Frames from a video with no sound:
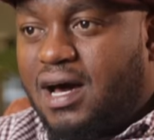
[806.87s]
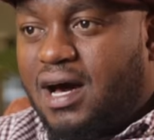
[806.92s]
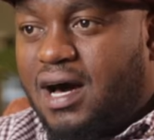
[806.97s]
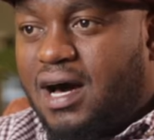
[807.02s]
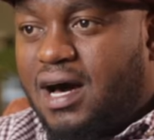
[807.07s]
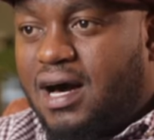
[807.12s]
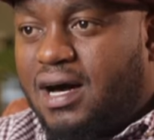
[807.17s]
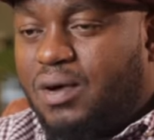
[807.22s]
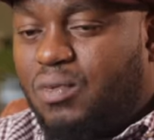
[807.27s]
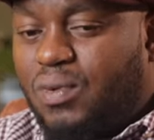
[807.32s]

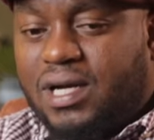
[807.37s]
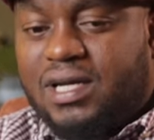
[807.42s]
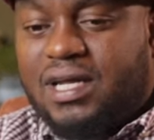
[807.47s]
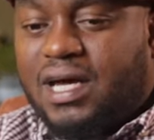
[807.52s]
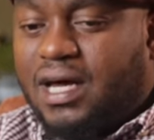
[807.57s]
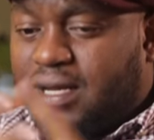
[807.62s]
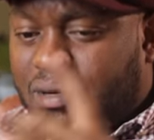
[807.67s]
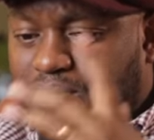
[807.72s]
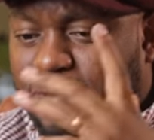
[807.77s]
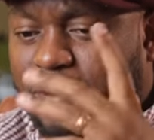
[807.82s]
One
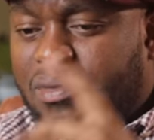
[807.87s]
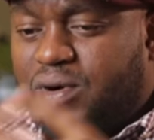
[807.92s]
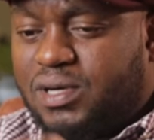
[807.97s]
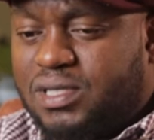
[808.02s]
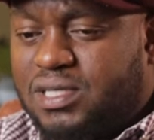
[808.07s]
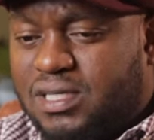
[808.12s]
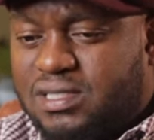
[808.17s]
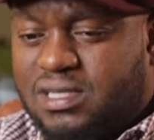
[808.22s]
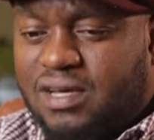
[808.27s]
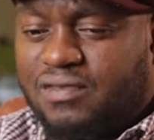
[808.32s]
day I remember
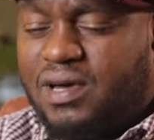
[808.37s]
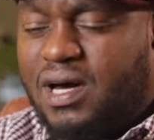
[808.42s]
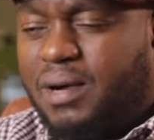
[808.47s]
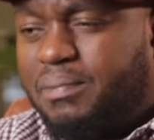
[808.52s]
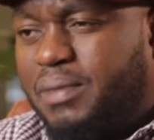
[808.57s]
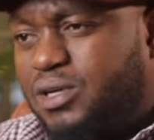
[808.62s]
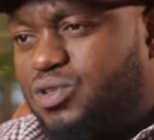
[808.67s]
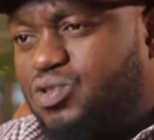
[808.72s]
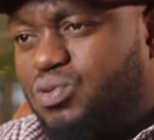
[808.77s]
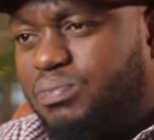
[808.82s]
just having a
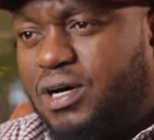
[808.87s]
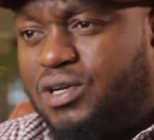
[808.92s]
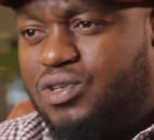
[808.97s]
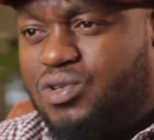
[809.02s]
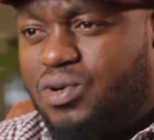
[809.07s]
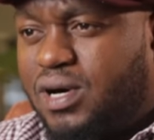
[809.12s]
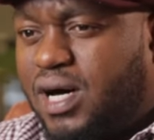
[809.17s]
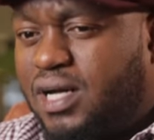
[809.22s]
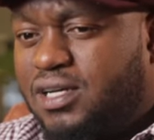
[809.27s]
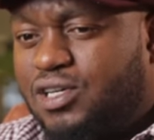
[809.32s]
man-to-man
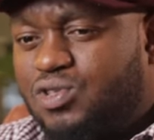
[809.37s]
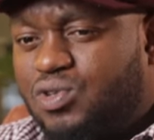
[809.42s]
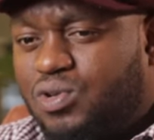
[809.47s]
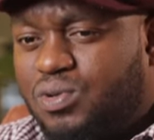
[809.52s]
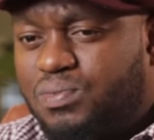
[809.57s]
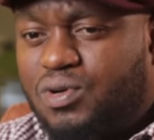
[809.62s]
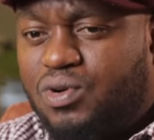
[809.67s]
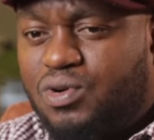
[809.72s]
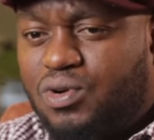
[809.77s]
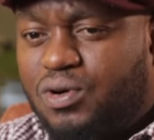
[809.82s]
talk and he
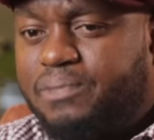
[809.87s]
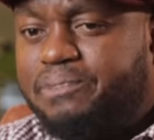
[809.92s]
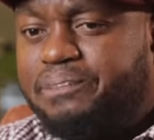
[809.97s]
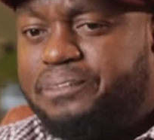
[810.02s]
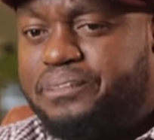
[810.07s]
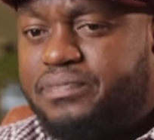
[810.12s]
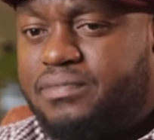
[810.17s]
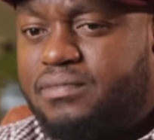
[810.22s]
told me, no,